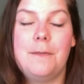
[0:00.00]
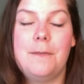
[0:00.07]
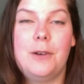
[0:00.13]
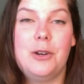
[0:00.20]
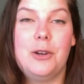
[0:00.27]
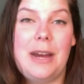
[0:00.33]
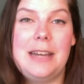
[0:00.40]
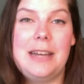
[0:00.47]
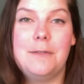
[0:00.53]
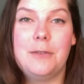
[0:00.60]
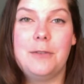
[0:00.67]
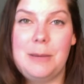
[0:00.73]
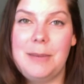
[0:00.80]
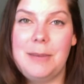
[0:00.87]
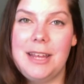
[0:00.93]
great
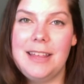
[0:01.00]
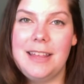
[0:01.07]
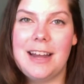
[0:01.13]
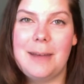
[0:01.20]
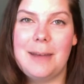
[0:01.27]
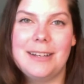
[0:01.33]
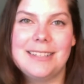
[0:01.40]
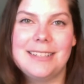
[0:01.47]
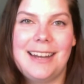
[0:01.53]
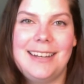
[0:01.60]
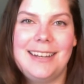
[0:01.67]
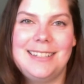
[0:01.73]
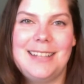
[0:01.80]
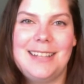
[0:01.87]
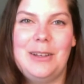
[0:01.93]
freebie that I'm excited
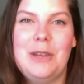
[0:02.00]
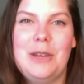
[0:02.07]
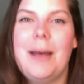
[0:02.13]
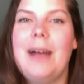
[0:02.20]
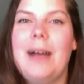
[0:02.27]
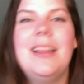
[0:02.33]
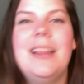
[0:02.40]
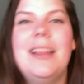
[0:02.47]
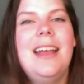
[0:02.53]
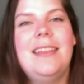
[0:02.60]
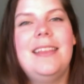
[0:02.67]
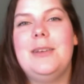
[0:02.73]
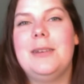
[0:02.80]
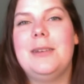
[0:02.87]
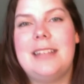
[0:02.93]
to tell you about
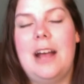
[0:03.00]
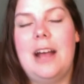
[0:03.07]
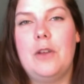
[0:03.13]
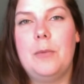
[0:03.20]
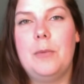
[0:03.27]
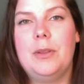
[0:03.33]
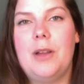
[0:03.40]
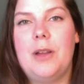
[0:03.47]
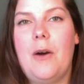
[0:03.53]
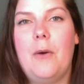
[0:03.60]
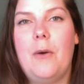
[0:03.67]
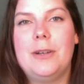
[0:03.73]
that you can download below,